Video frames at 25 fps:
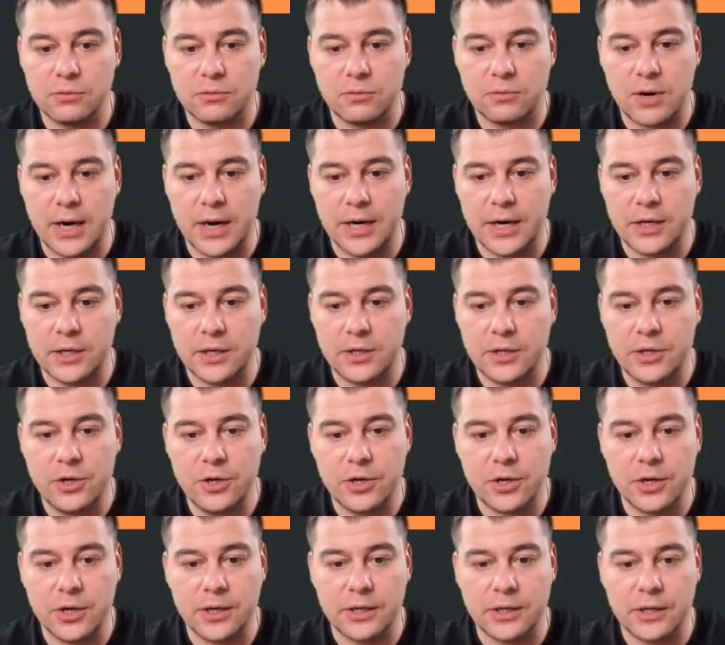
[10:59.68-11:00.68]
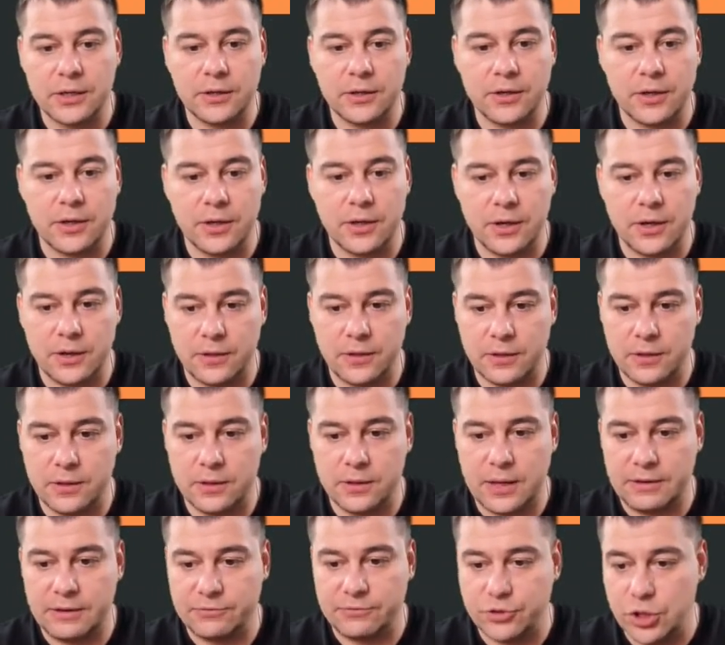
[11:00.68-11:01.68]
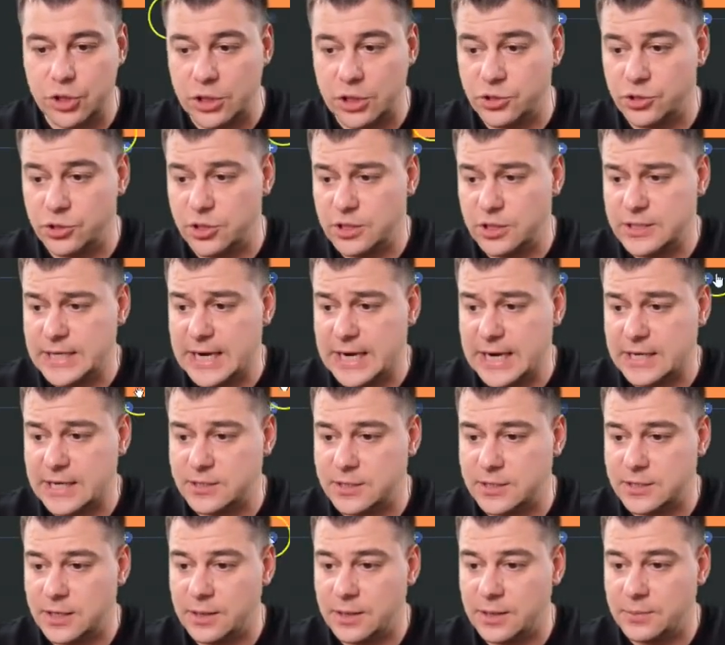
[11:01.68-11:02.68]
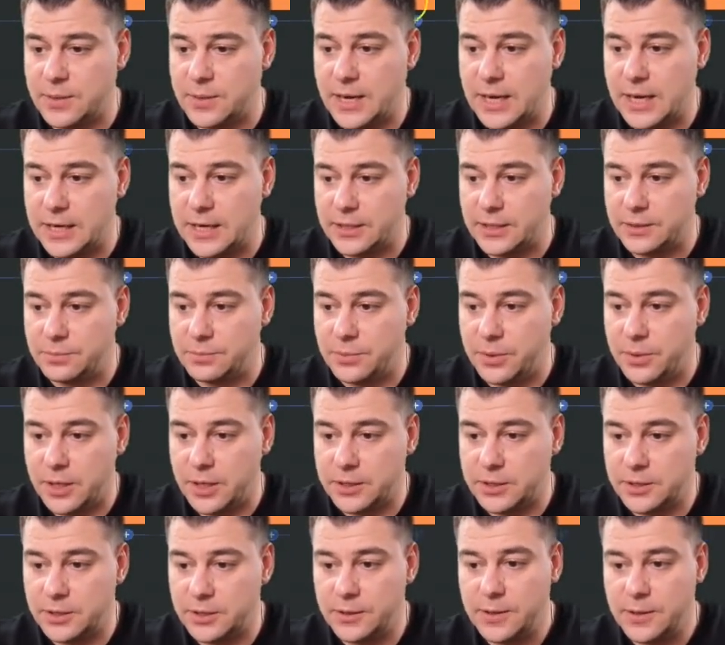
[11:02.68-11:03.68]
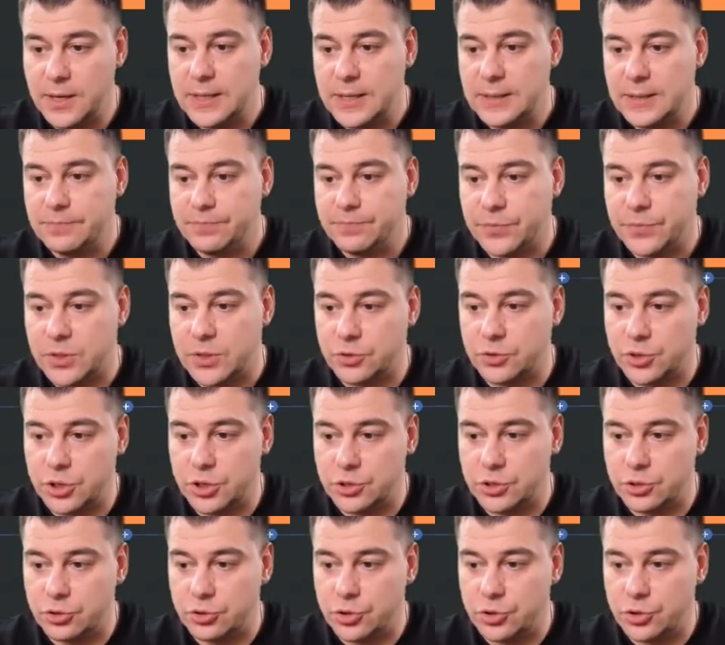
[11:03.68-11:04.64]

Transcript: right here, and uh, I've changed the text, and I've added a button just